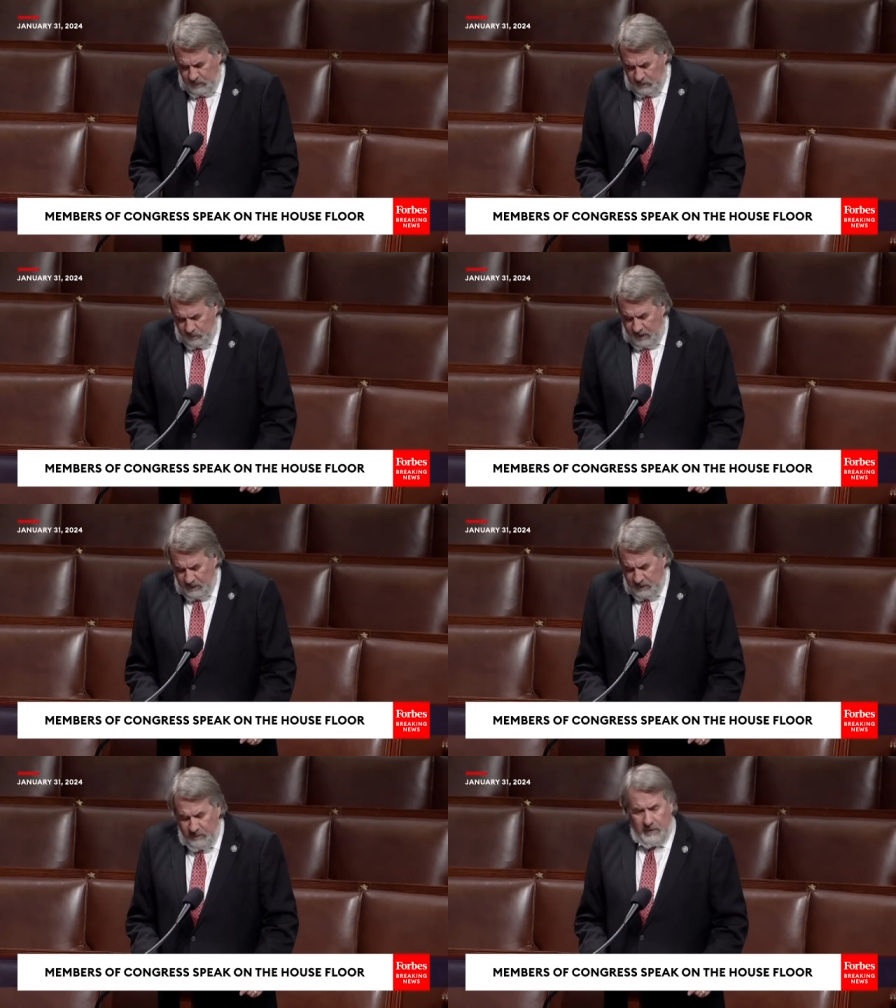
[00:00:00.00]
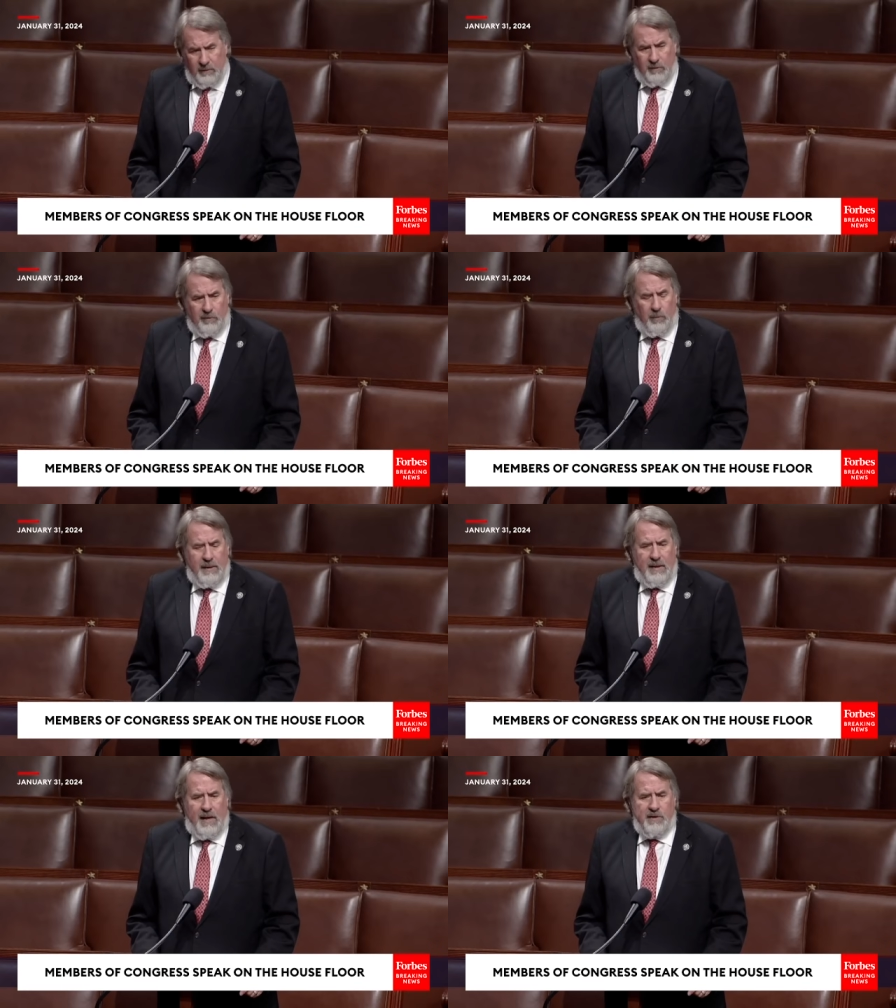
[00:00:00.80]
instructive in so
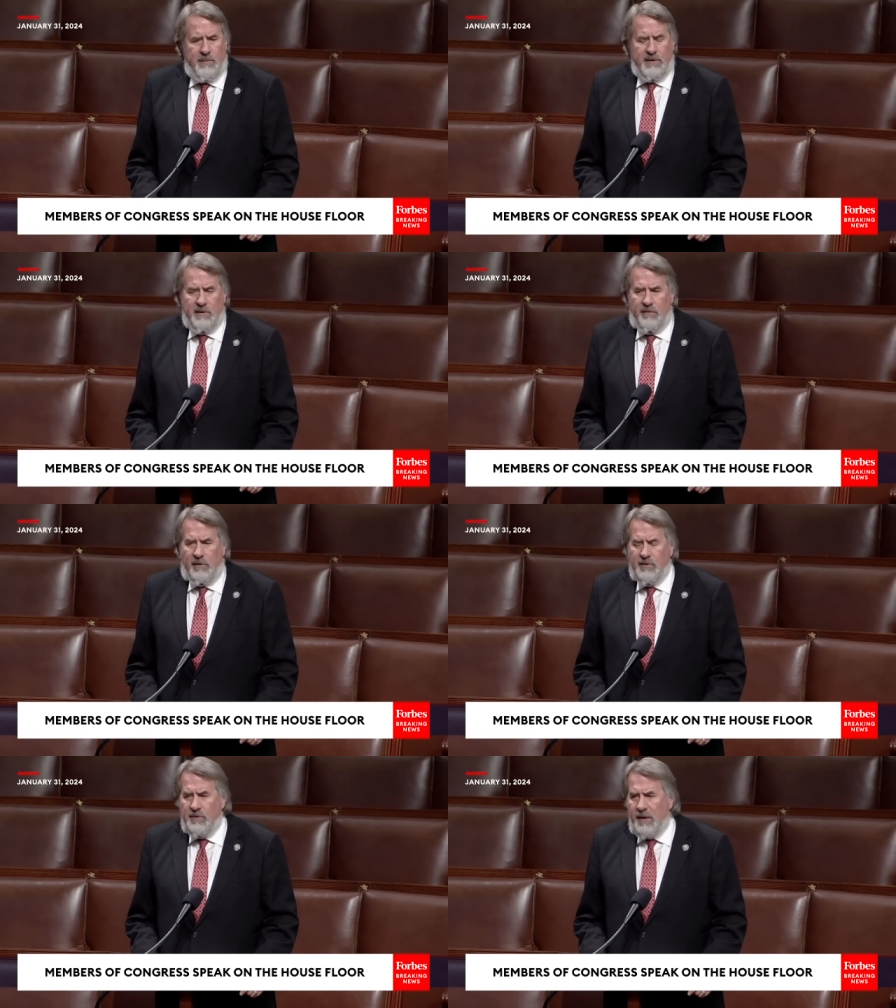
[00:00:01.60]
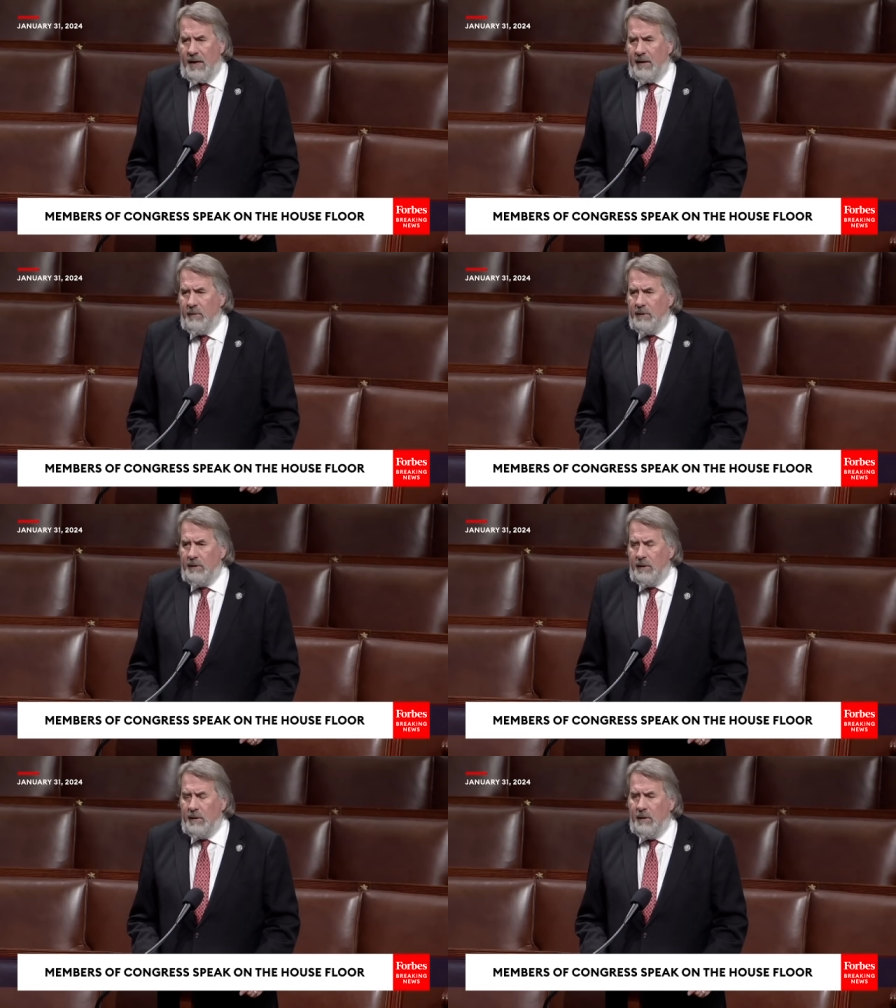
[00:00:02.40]
many aspects of our society
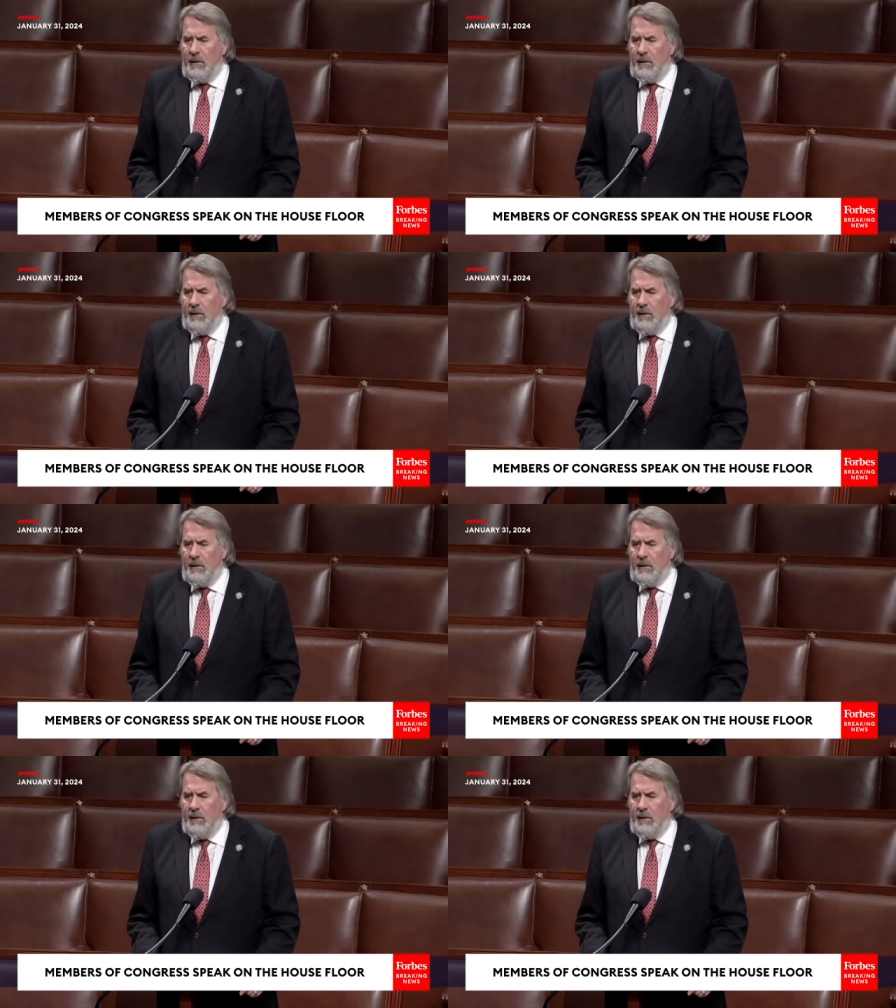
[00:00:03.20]
with uh,